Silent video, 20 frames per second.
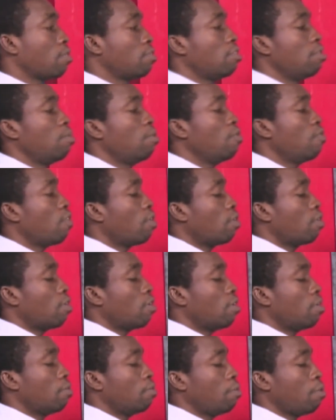We
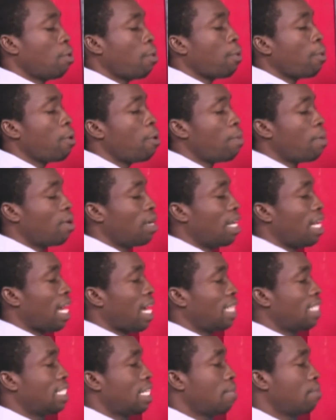group all the
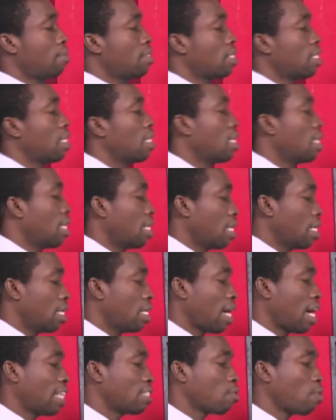like terms
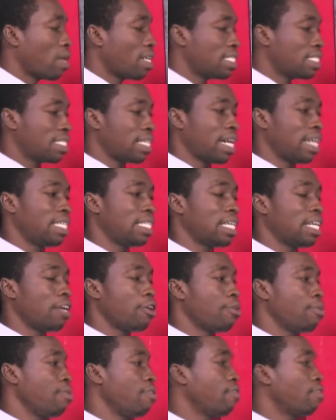at one side, and then we
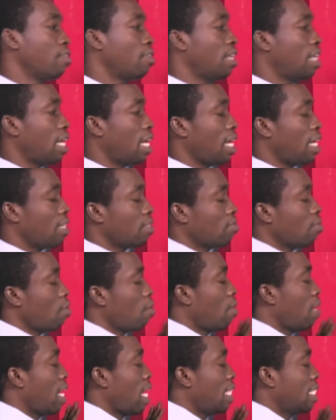move all the
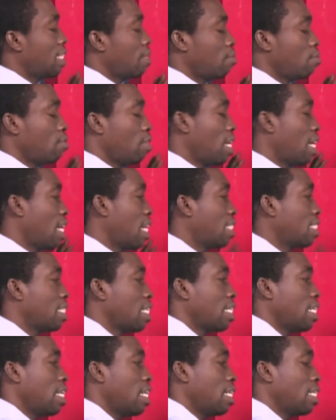unlike terms to the other
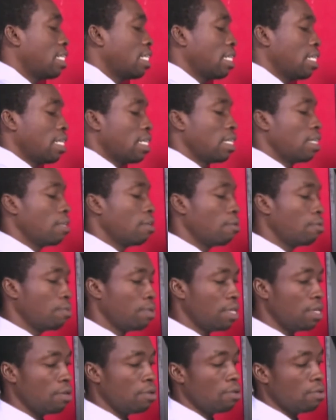side, and then
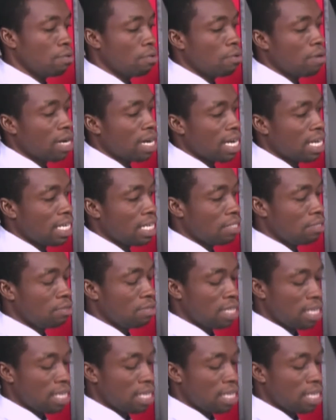we go ahead and do